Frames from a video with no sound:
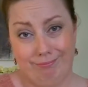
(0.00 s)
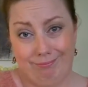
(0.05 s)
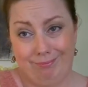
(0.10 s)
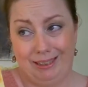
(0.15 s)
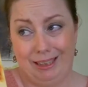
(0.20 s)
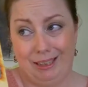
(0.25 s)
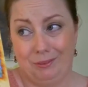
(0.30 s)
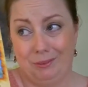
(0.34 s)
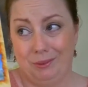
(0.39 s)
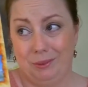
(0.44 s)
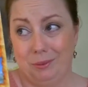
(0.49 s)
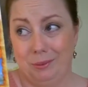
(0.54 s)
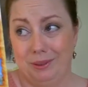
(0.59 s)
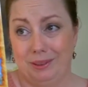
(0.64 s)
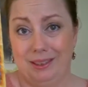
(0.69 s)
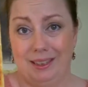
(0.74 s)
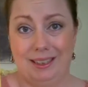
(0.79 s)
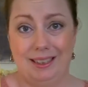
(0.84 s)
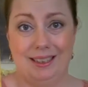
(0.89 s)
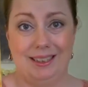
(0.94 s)
I don't know what
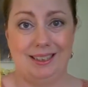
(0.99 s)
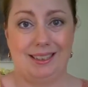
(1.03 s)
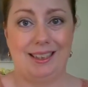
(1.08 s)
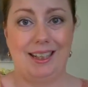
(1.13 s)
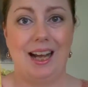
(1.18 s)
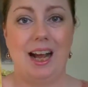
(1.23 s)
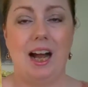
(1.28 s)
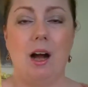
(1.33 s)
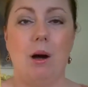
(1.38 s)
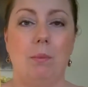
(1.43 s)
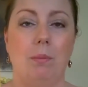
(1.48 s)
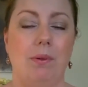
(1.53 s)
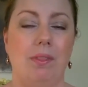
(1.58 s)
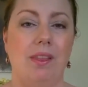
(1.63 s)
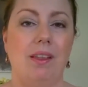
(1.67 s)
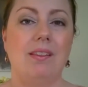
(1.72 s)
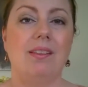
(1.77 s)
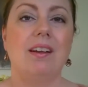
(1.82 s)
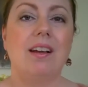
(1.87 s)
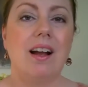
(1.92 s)
that is and how. But
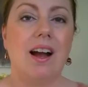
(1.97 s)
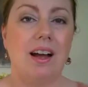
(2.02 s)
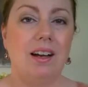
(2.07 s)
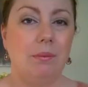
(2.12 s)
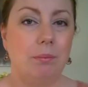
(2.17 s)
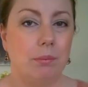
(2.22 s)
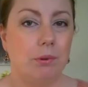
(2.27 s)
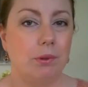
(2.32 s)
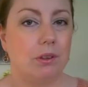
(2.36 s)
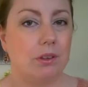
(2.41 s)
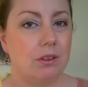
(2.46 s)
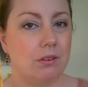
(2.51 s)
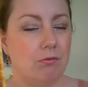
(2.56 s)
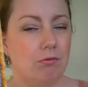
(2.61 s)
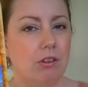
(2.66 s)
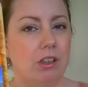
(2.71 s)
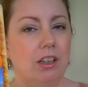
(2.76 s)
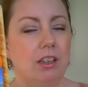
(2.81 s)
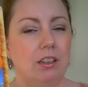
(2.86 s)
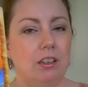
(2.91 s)
then the guidebook is
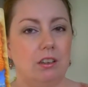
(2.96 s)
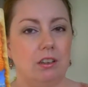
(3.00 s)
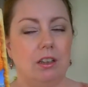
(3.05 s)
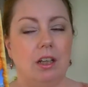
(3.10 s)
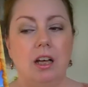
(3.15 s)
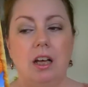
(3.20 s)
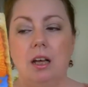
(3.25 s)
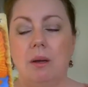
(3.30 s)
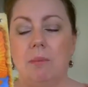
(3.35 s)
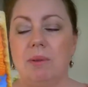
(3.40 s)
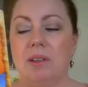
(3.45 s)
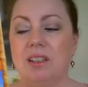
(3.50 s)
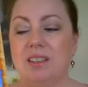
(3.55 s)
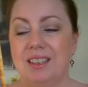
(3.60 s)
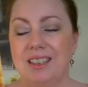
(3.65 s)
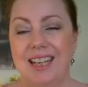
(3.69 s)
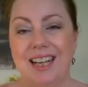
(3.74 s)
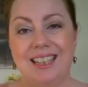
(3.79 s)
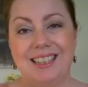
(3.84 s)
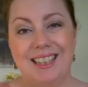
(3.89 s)
really good because
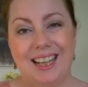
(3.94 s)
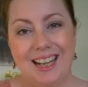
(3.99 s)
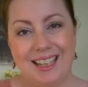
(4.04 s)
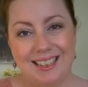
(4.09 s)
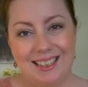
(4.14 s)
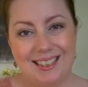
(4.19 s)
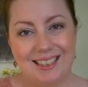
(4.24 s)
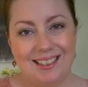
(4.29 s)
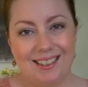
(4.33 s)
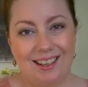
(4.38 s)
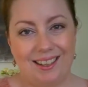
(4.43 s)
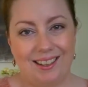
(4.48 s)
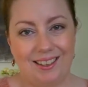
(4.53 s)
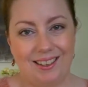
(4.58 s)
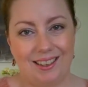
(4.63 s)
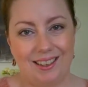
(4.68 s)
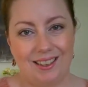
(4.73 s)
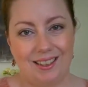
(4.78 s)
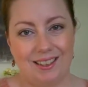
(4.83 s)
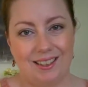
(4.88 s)
it has
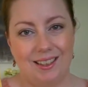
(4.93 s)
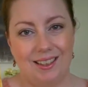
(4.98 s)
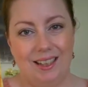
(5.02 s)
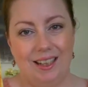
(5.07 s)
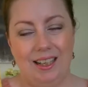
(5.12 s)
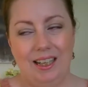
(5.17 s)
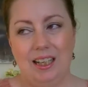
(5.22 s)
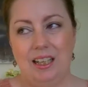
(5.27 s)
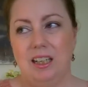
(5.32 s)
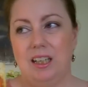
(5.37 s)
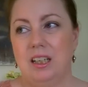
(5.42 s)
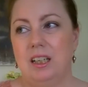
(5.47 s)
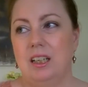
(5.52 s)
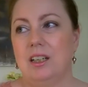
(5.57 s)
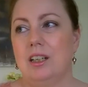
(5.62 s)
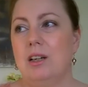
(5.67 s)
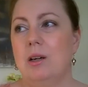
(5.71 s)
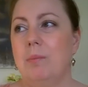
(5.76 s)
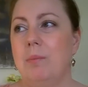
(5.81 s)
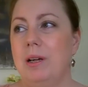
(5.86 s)
exercises.
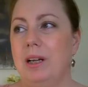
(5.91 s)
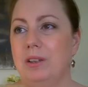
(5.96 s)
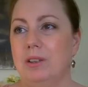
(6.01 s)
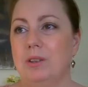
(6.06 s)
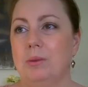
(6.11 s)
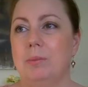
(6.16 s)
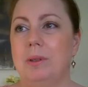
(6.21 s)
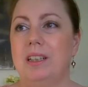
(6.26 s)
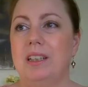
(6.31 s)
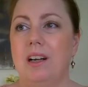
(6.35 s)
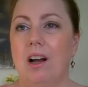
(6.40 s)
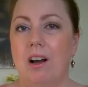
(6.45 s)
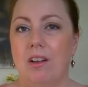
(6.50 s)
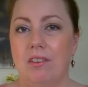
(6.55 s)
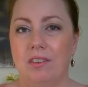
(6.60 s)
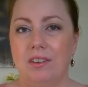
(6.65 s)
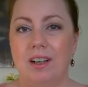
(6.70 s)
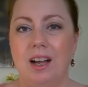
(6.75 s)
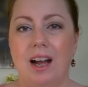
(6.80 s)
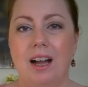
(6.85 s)
Compared to many
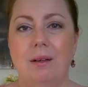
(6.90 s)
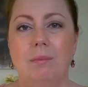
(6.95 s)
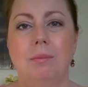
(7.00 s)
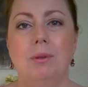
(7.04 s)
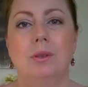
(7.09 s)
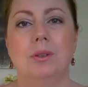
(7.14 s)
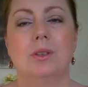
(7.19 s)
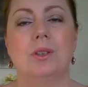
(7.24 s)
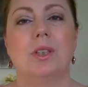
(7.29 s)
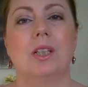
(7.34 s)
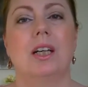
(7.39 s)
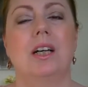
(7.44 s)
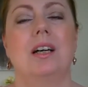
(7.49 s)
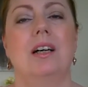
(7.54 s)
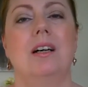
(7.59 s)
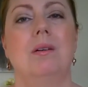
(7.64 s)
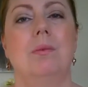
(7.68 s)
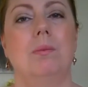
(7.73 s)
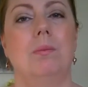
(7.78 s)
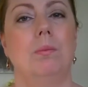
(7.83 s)
other guidebooks
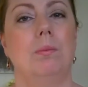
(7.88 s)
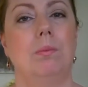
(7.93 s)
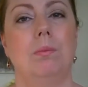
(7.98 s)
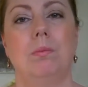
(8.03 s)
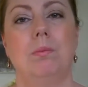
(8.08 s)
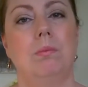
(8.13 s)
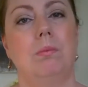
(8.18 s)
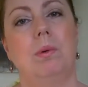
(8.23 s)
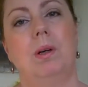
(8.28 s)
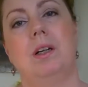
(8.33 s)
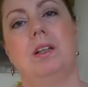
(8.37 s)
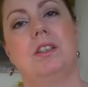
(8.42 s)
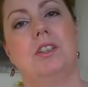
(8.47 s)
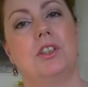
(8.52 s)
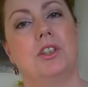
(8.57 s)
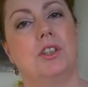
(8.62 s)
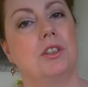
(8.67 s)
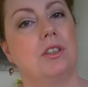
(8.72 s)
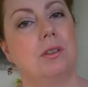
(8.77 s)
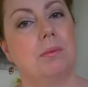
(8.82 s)
where it's
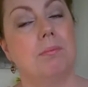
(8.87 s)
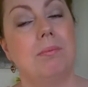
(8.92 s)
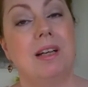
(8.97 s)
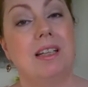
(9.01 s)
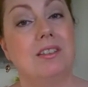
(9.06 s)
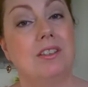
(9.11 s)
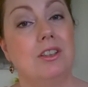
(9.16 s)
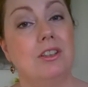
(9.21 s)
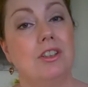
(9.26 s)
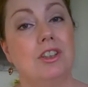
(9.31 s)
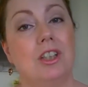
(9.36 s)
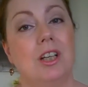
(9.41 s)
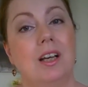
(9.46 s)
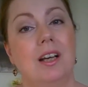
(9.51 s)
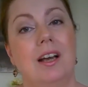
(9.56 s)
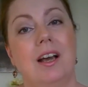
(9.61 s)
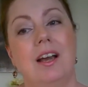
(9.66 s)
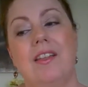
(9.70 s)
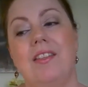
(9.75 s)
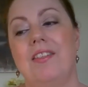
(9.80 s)
just a message,
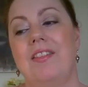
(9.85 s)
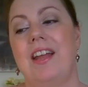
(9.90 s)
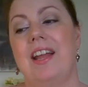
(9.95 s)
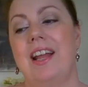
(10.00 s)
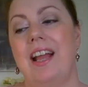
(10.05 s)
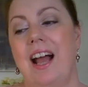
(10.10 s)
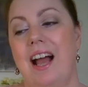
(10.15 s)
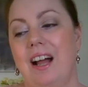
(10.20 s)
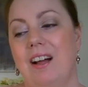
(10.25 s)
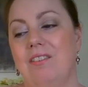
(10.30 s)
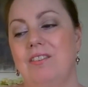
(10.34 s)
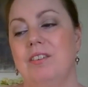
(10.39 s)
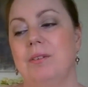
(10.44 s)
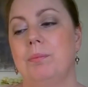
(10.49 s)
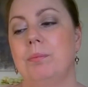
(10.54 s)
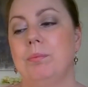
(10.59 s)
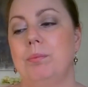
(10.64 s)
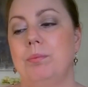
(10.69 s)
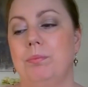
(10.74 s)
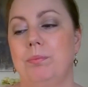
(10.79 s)
they have
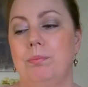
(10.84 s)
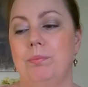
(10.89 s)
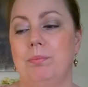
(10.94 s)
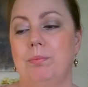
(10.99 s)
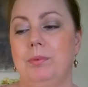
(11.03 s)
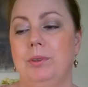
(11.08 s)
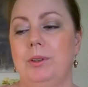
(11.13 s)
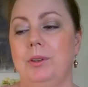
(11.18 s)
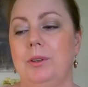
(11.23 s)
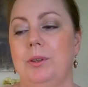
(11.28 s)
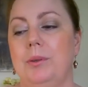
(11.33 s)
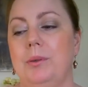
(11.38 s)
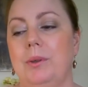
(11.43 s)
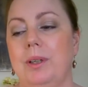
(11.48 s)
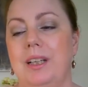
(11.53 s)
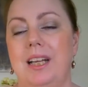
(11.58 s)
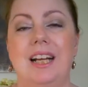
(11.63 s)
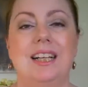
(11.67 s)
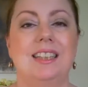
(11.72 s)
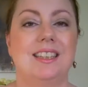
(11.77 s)

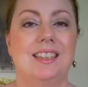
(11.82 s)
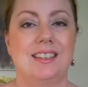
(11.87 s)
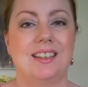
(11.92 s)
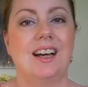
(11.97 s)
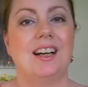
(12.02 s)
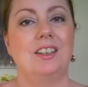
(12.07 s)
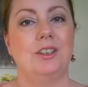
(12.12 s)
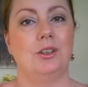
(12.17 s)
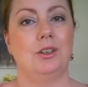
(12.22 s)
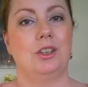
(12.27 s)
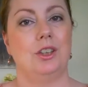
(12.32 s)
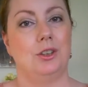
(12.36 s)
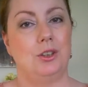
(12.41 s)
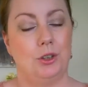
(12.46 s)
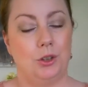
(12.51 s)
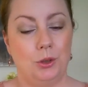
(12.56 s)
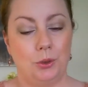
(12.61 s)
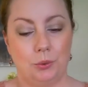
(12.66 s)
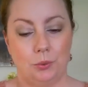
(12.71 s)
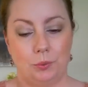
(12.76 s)
an exercise you can
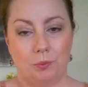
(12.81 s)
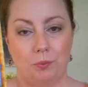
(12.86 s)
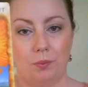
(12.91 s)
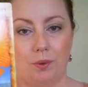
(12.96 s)
do